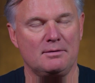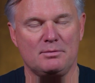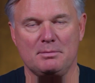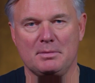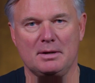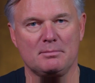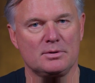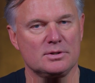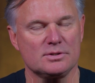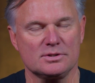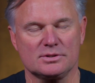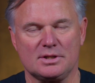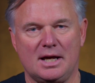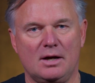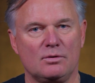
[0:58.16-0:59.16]
remember
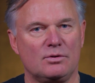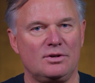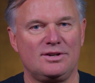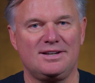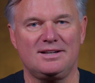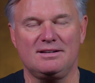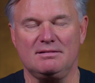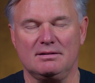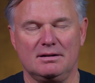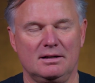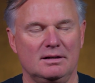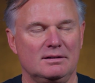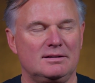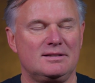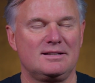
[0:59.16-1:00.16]
just how
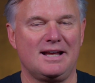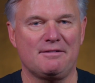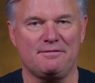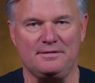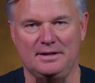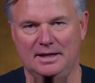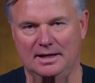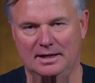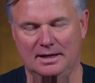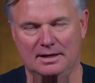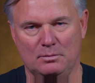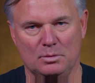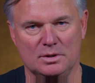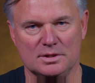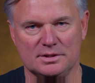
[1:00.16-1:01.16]
deafening
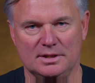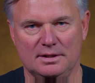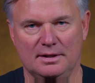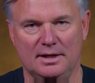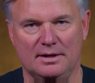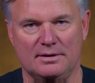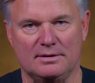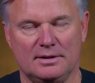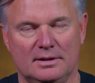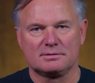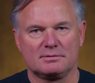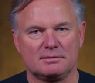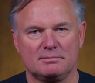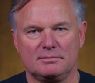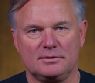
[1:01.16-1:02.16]
it was in there.
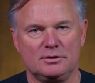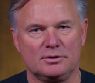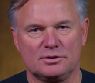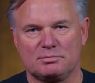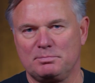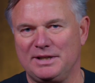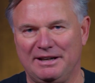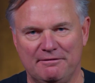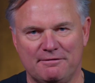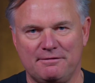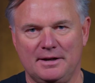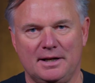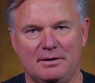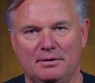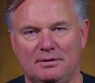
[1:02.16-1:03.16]
You're just being
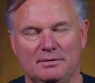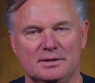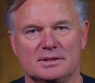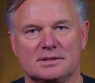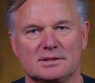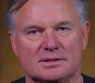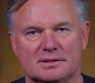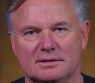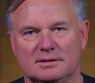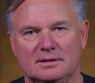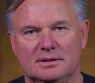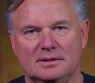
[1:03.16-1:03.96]
fed all this